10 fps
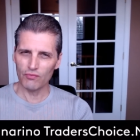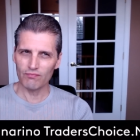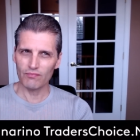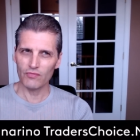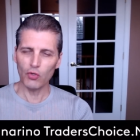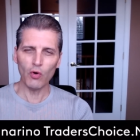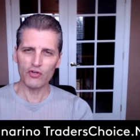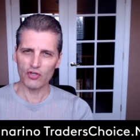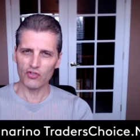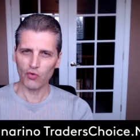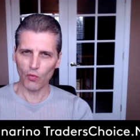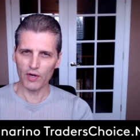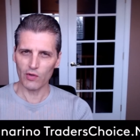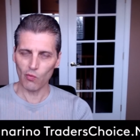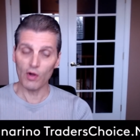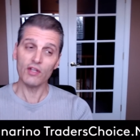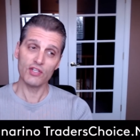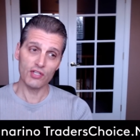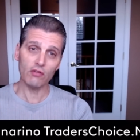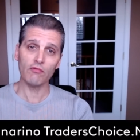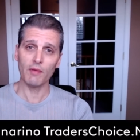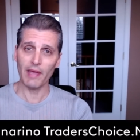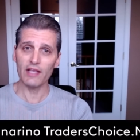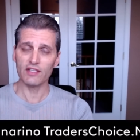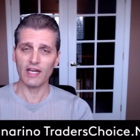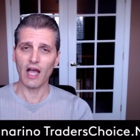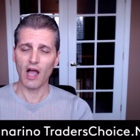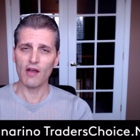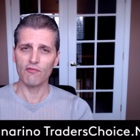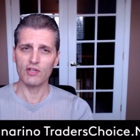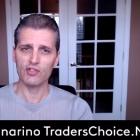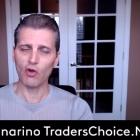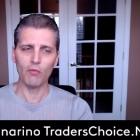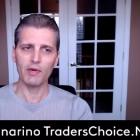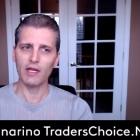two hundred twenty-one, still remains in a high risk zone, but it, but